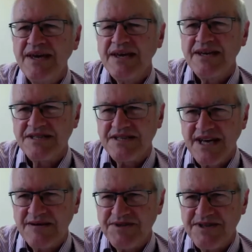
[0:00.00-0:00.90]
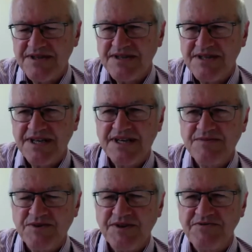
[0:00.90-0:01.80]
It's adapted to
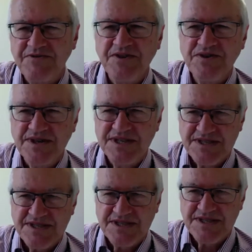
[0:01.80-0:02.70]
times when food is